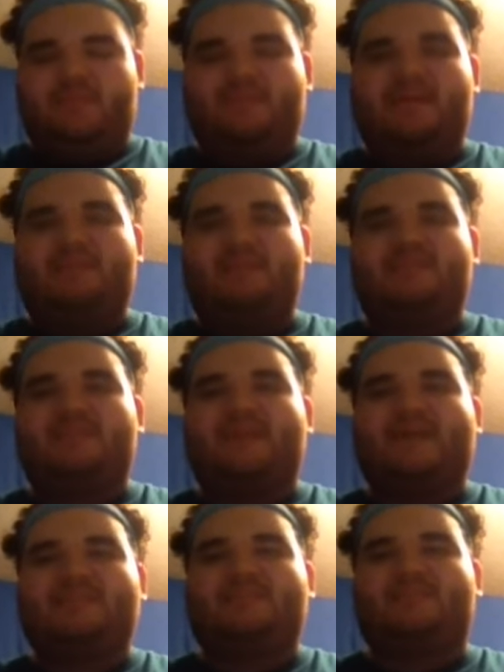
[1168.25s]
Tom Izzo
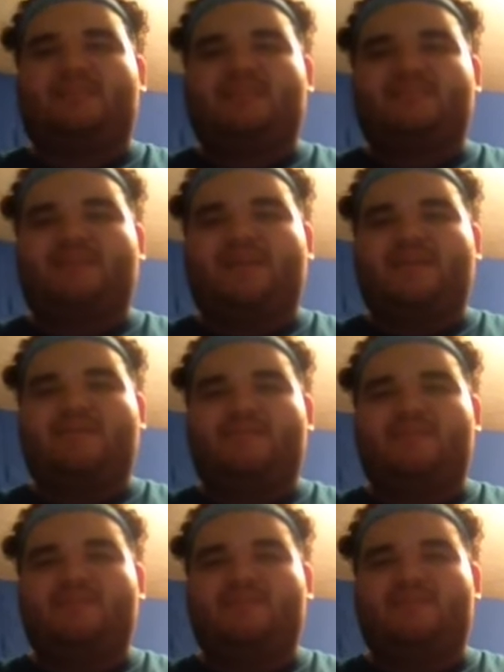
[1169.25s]
has the boys ready
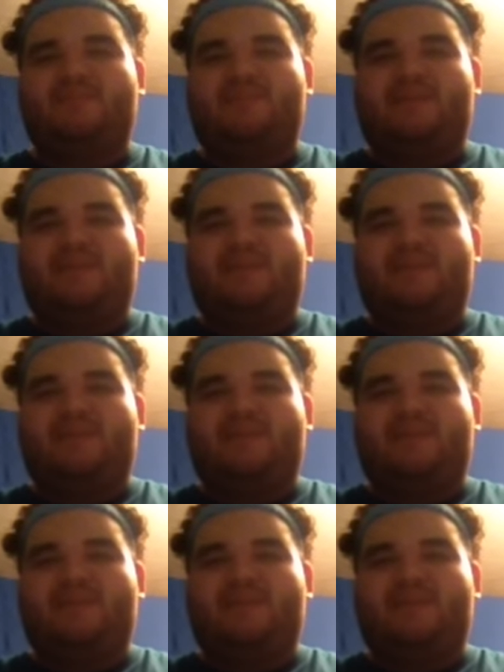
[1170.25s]
for this one,